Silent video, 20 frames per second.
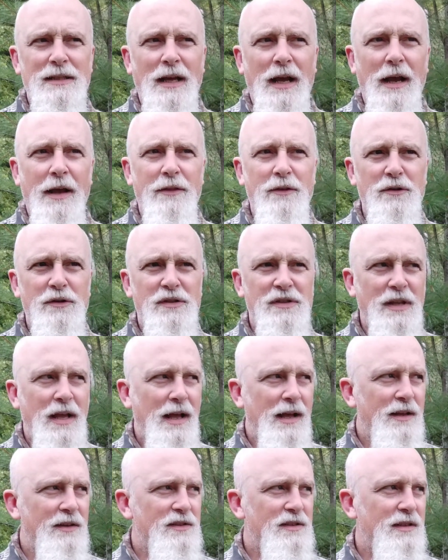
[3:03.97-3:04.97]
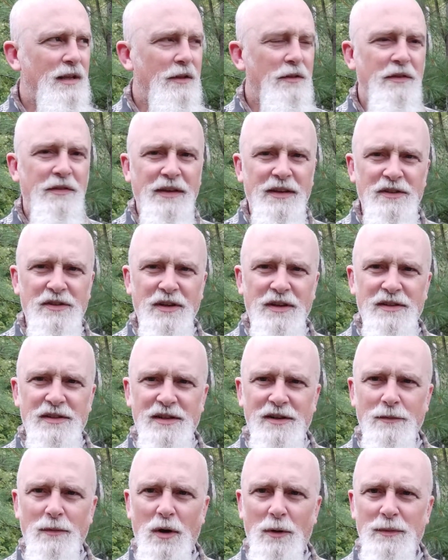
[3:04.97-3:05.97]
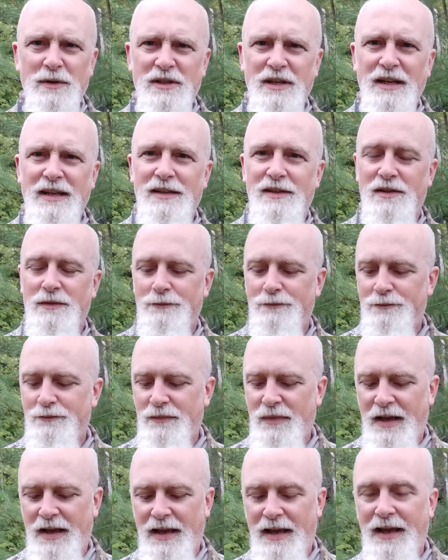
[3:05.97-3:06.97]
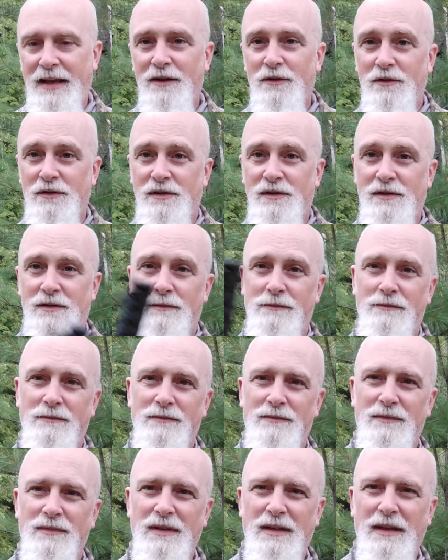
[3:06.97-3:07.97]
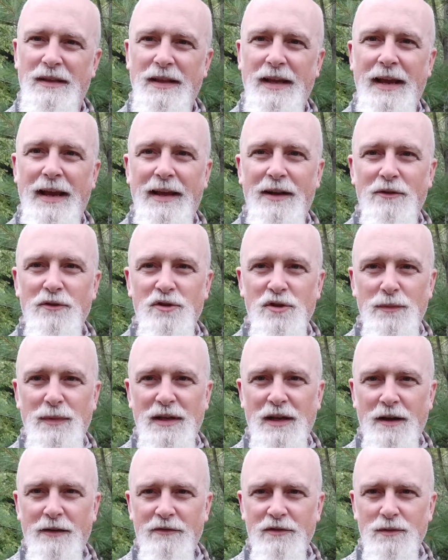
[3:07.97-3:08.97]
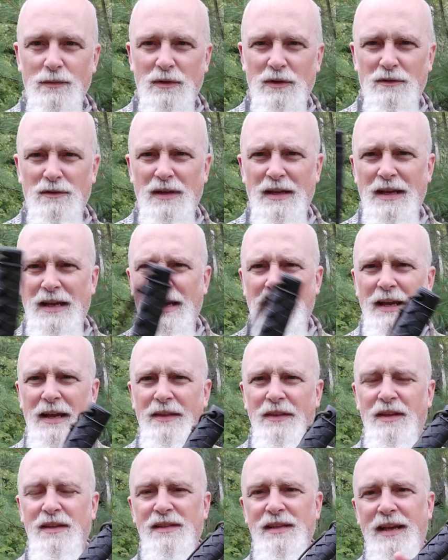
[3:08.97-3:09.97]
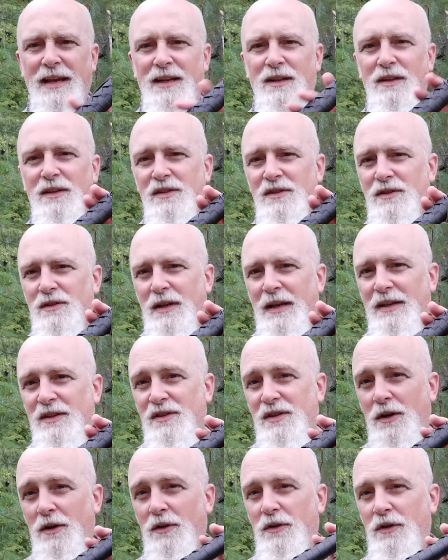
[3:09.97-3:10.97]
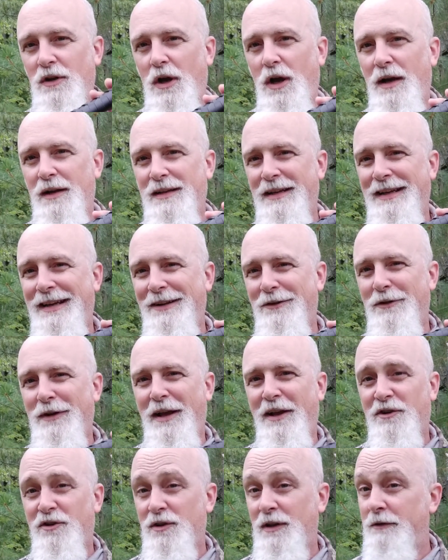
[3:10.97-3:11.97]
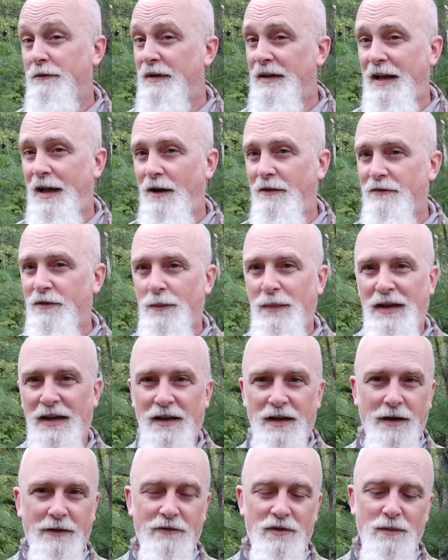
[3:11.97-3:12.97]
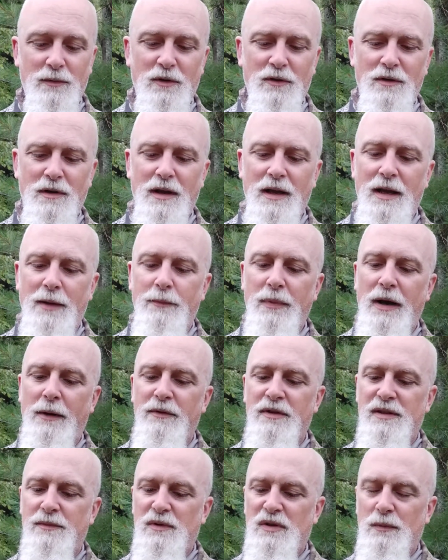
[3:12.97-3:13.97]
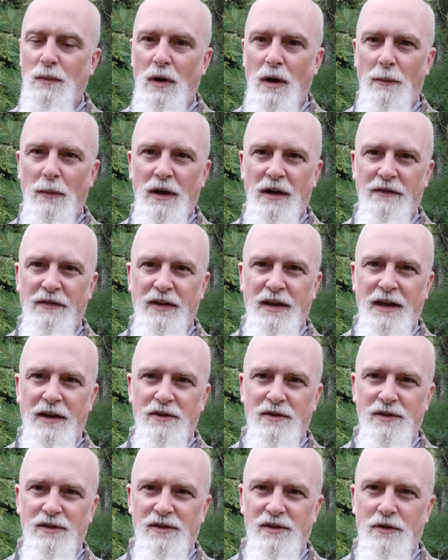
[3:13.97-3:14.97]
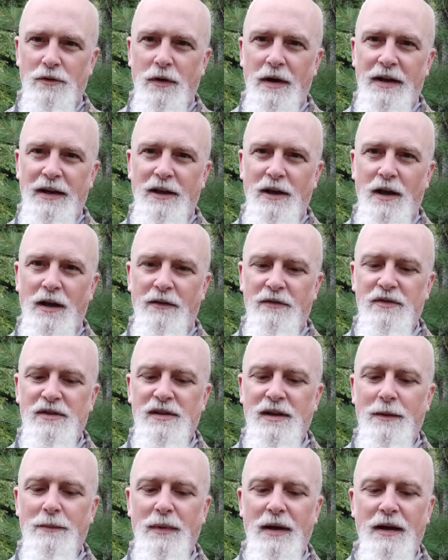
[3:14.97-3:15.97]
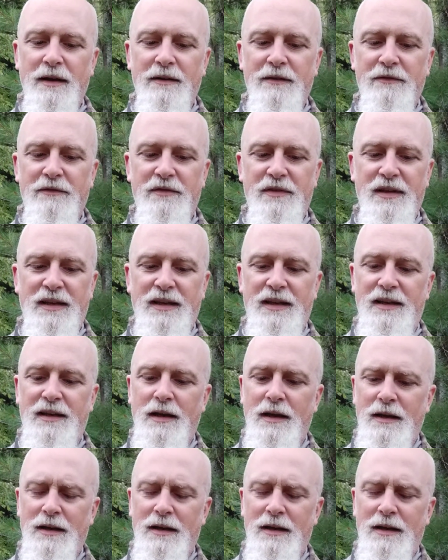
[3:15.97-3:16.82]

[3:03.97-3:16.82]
Other styles, other things to consider about machetes. Handles. The handle should be comfortable. This handle is not internationally renowned for being comfortable, but with some small modifications, grinding off some of the